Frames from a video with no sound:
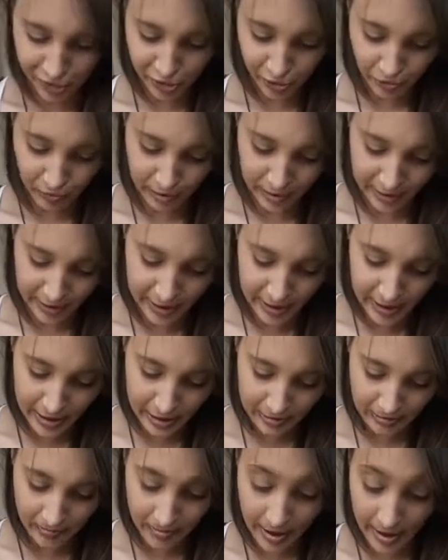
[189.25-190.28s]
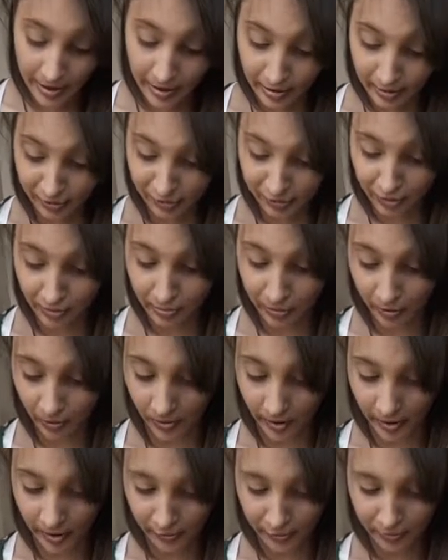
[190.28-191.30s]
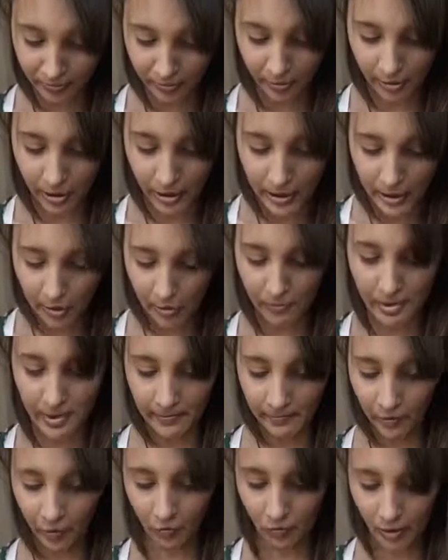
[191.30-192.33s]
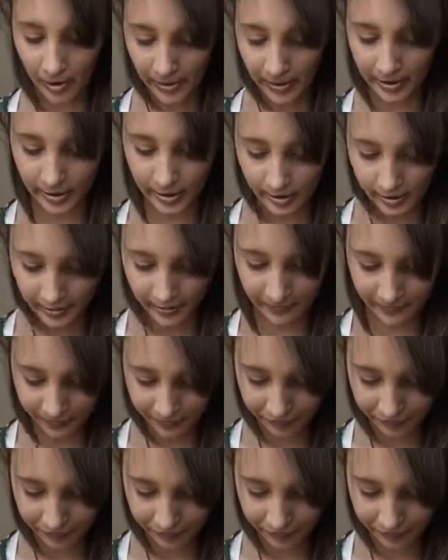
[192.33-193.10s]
chocolate cake mix, to be honest, but a little bit more runnier.